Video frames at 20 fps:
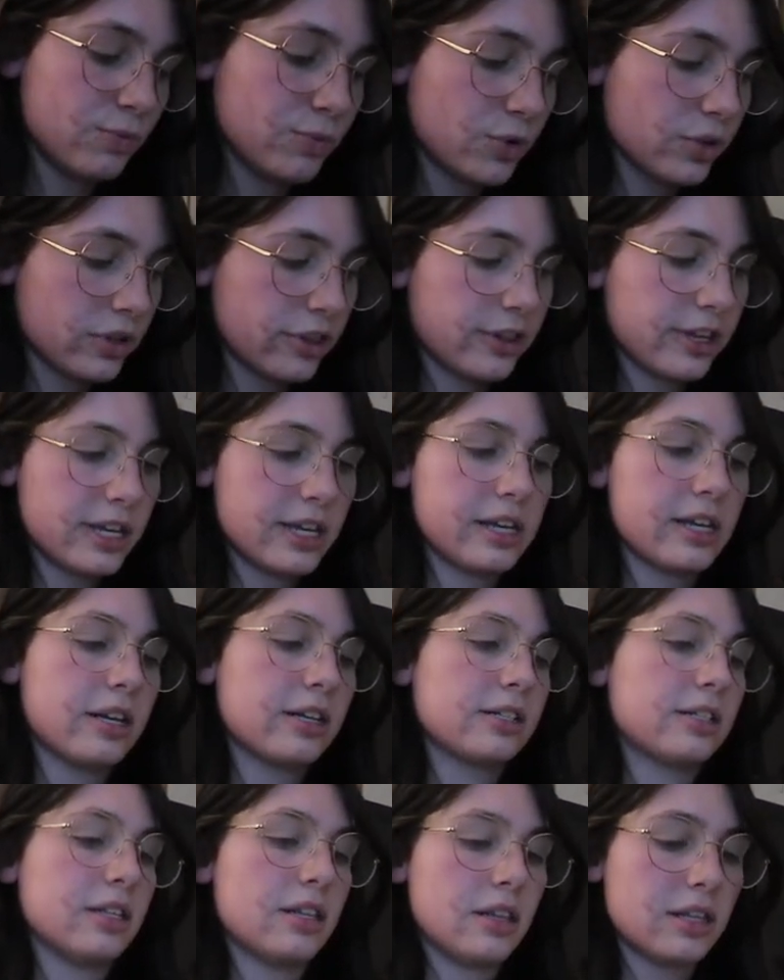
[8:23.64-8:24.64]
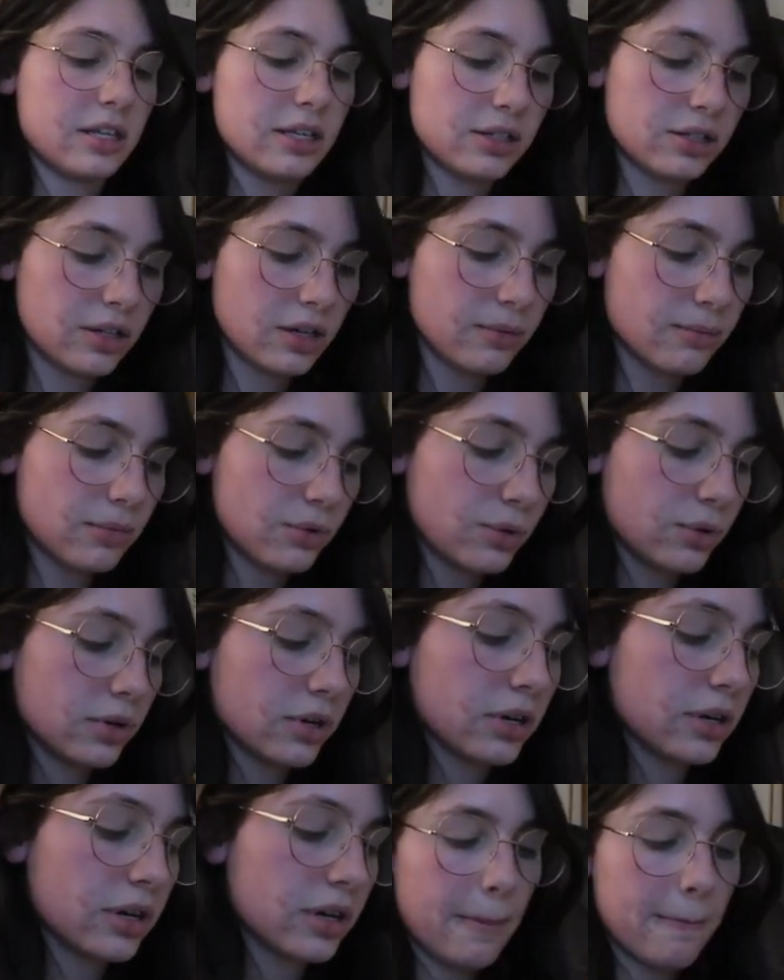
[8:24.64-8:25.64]
more things. These are
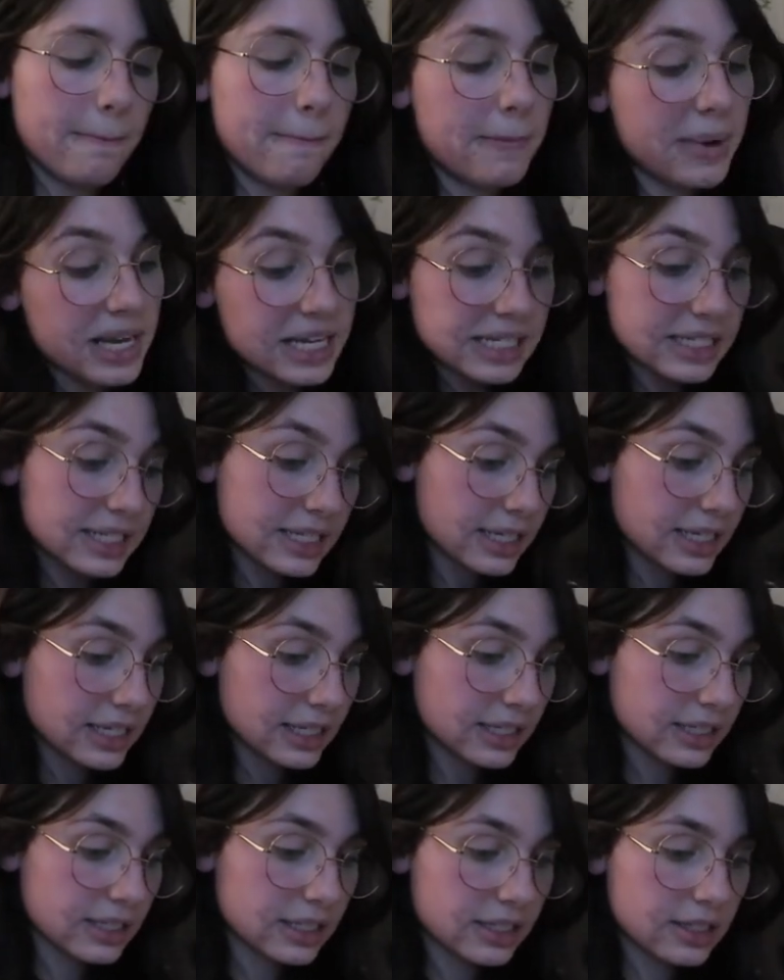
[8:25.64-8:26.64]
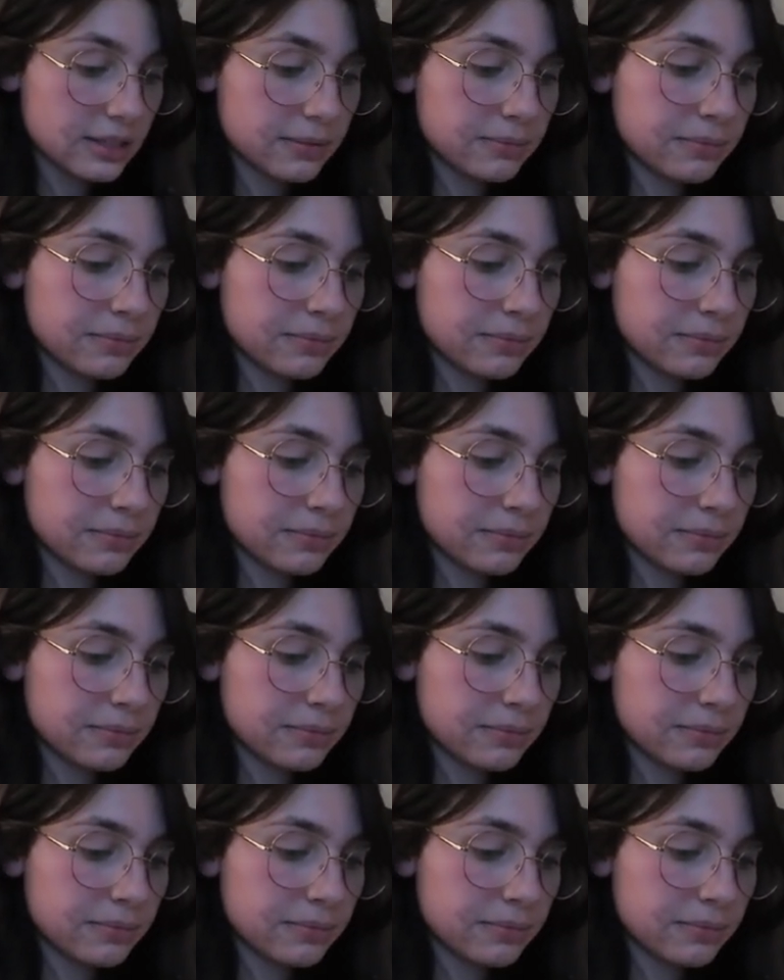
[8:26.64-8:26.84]
more basics.